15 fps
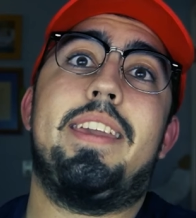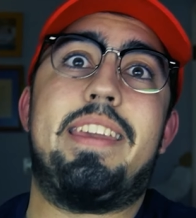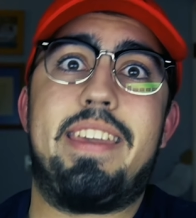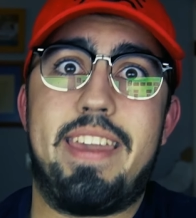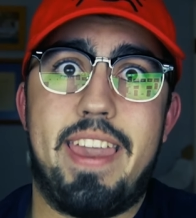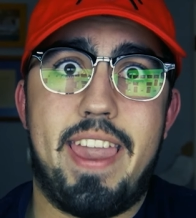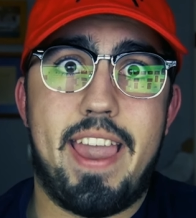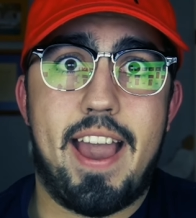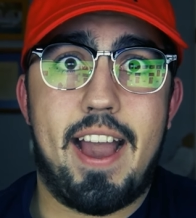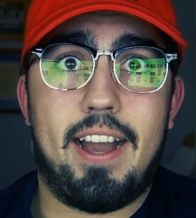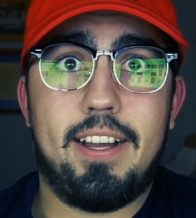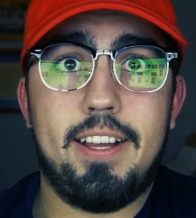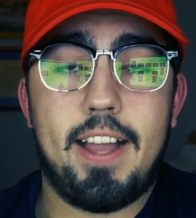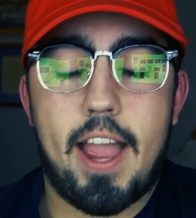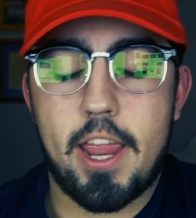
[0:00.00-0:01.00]
Yeah,
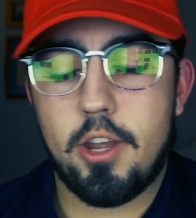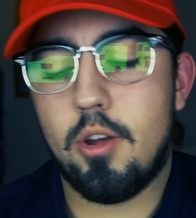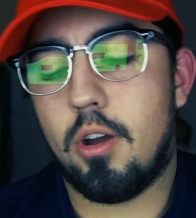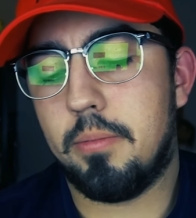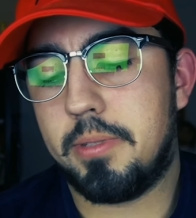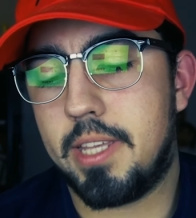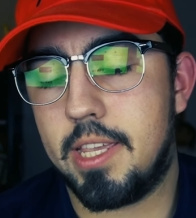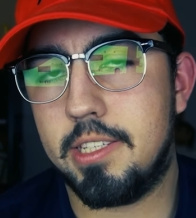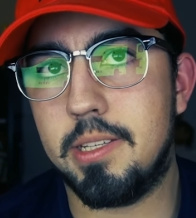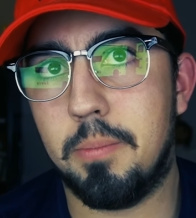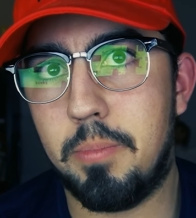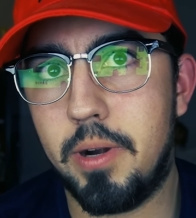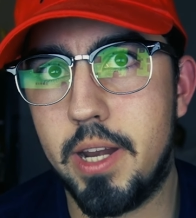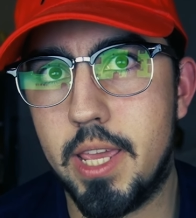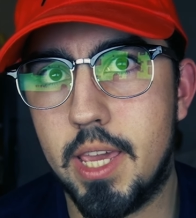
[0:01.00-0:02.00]
I know I'm saying some
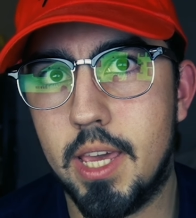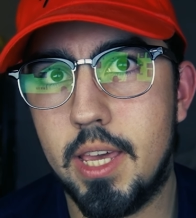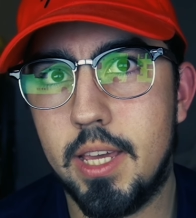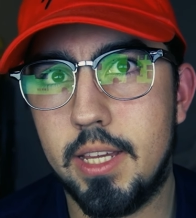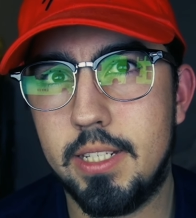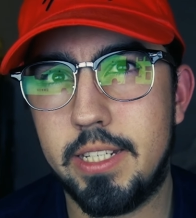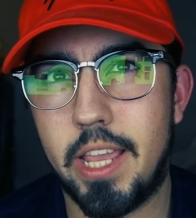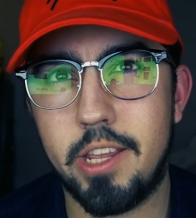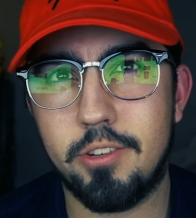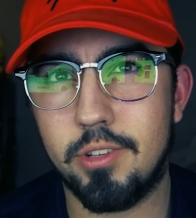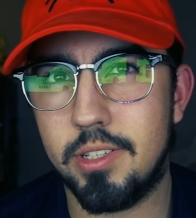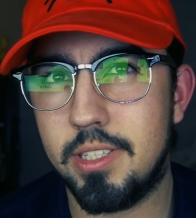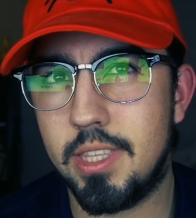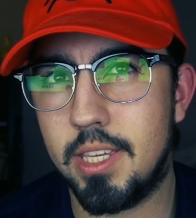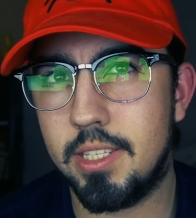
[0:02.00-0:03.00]
pretty
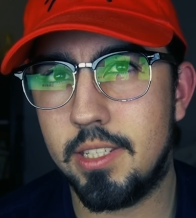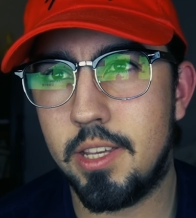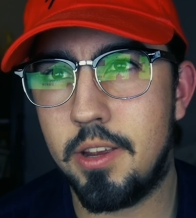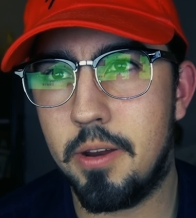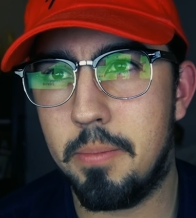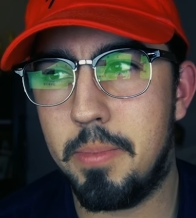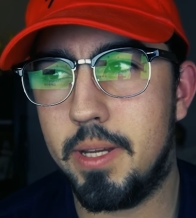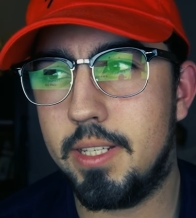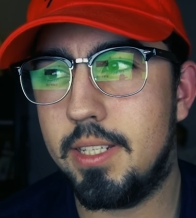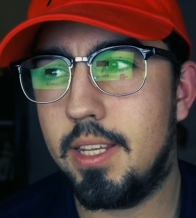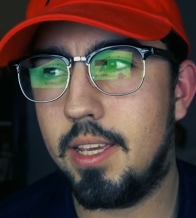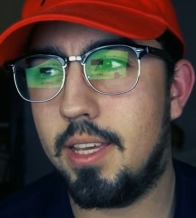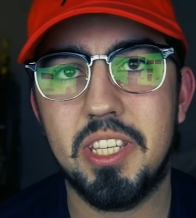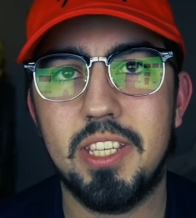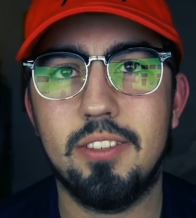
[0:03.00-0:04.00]
dangerous things here, but
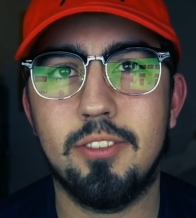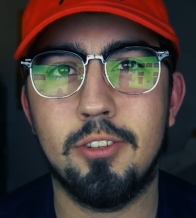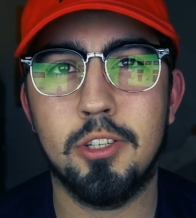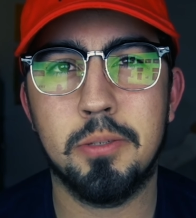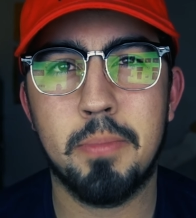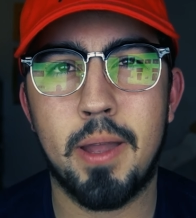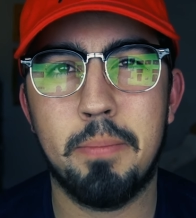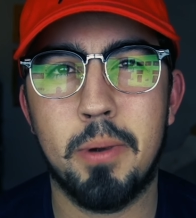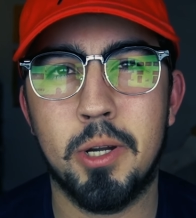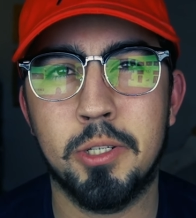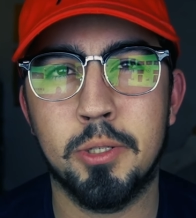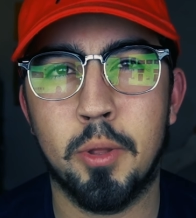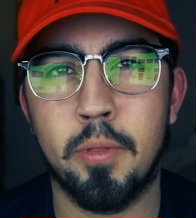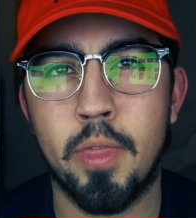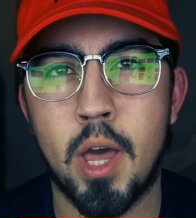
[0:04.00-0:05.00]
these are just my
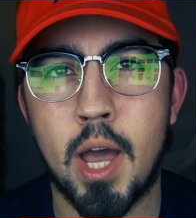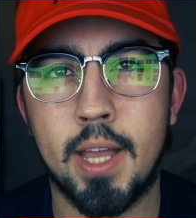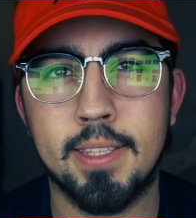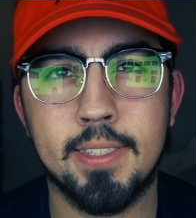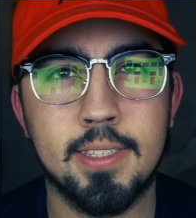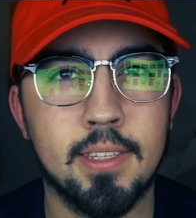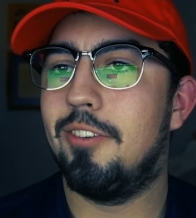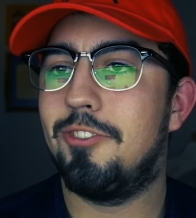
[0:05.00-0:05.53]
personal thoughts.